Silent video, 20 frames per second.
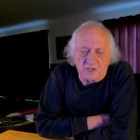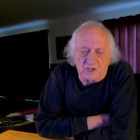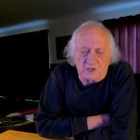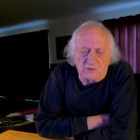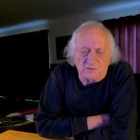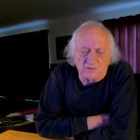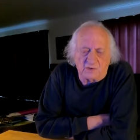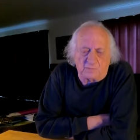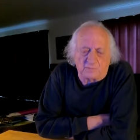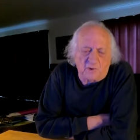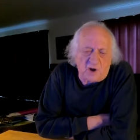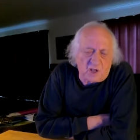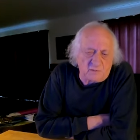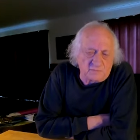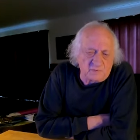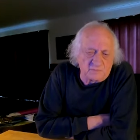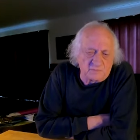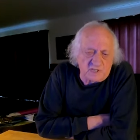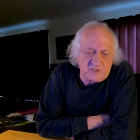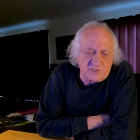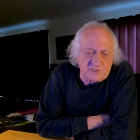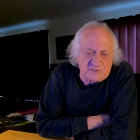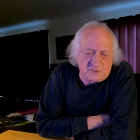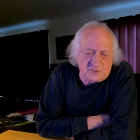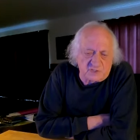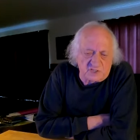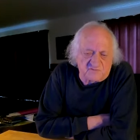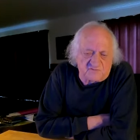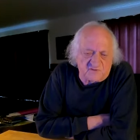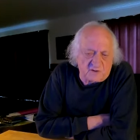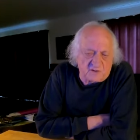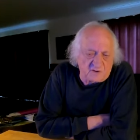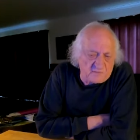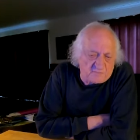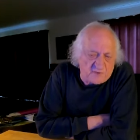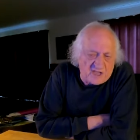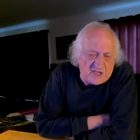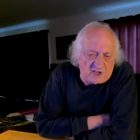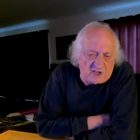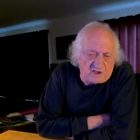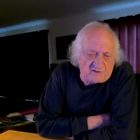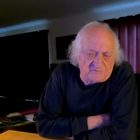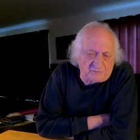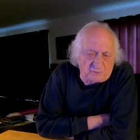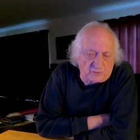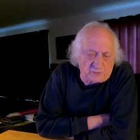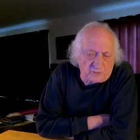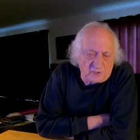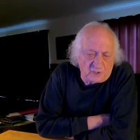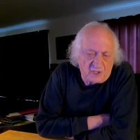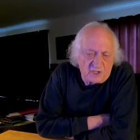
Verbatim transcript: the problem is that it's very powerful,